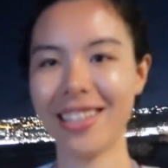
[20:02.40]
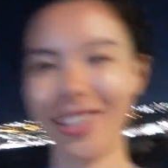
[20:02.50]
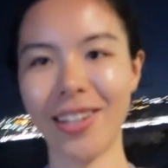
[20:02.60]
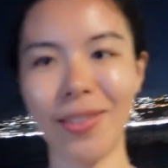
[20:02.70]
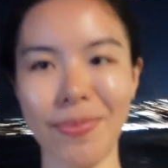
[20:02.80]

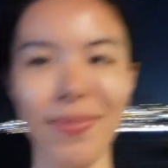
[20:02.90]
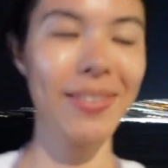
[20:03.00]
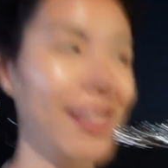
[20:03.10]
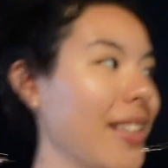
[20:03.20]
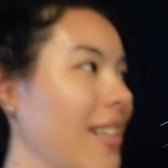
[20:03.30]
um,
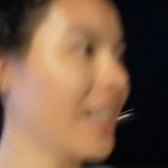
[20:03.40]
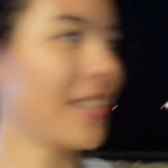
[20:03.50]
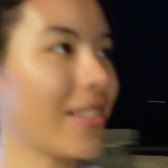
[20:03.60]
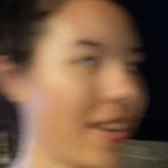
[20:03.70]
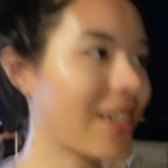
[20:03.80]

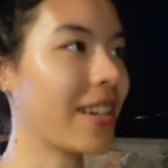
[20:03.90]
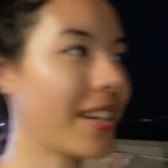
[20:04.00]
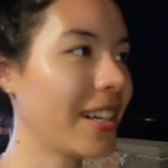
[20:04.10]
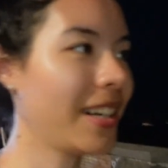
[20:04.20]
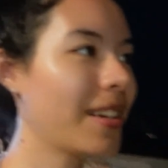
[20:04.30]

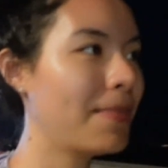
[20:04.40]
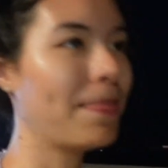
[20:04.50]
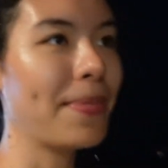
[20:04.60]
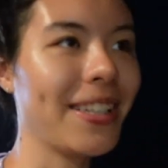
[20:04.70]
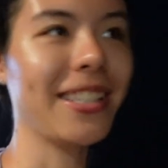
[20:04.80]
darker.
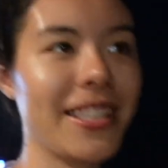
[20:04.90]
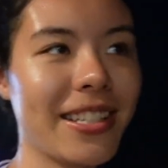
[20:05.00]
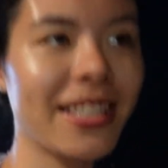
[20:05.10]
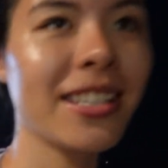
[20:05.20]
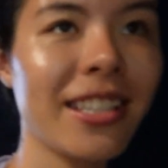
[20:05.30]
But
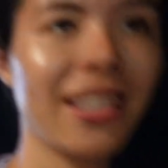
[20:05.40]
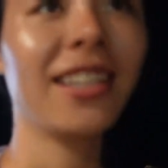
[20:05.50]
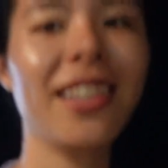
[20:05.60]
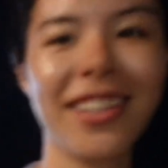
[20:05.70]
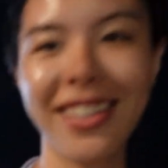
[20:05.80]

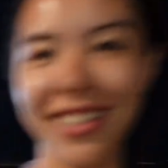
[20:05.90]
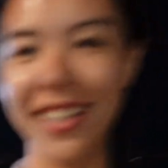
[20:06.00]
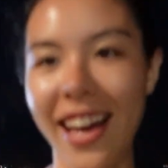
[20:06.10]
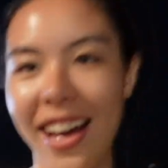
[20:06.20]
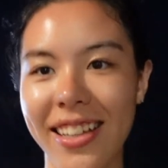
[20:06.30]

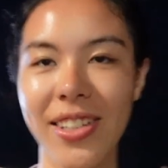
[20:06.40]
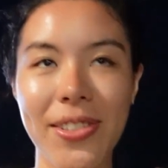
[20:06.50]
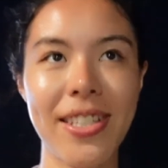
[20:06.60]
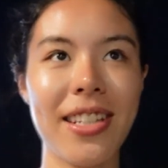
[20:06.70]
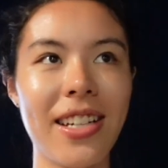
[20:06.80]
yeah, that
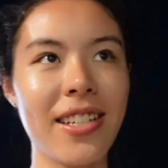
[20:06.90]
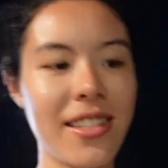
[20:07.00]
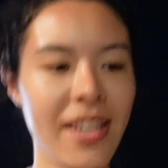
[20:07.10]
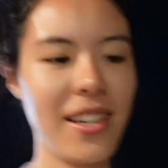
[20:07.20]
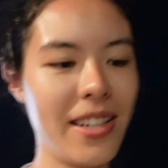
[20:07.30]
was nice.
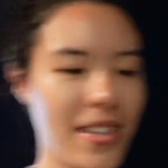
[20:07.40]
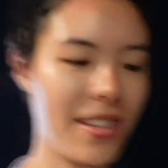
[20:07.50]
It,